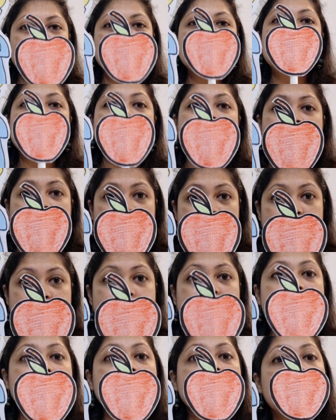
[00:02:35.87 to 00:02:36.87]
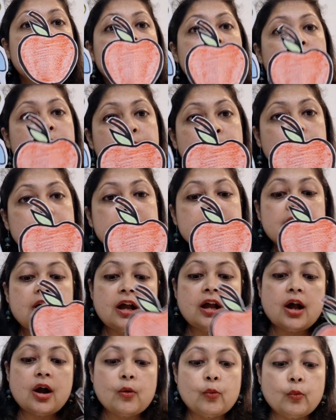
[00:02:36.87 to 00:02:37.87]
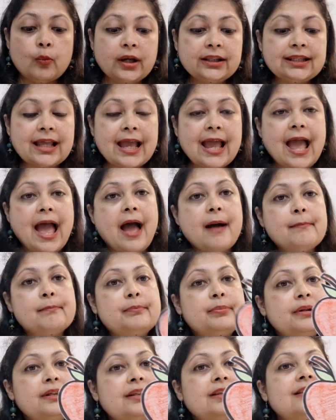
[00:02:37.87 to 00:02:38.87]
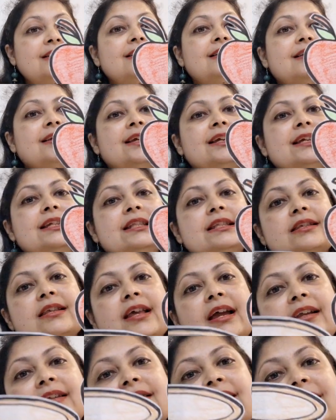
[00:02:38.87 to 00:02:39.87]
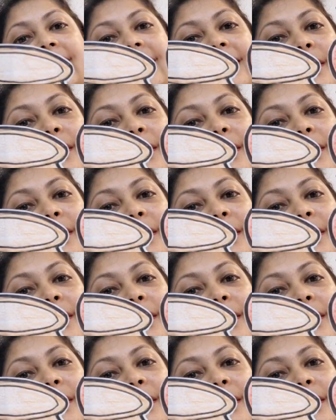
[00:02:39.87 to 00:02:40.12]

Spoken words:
the farmer put one apple inside the